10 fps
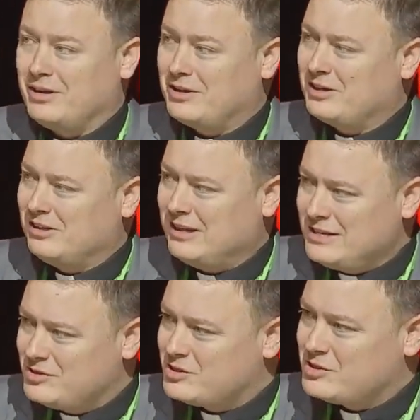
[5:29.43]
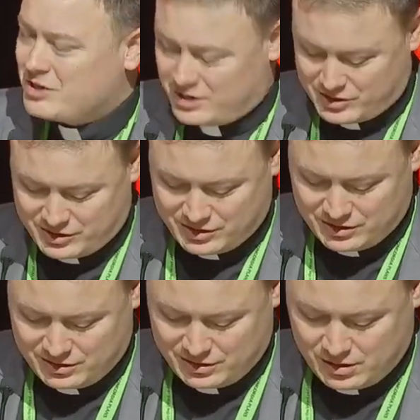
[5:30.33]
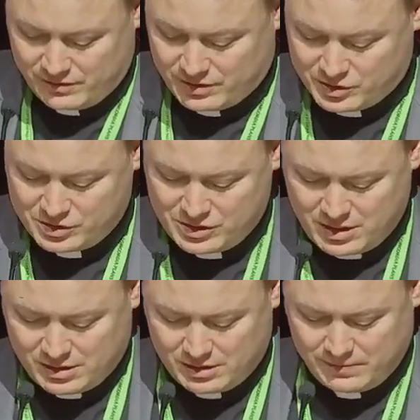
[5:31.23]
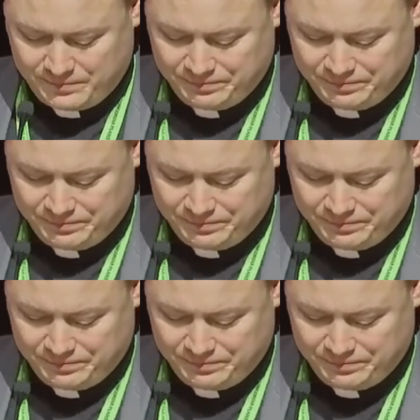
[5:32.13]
It cleanses us of our sin.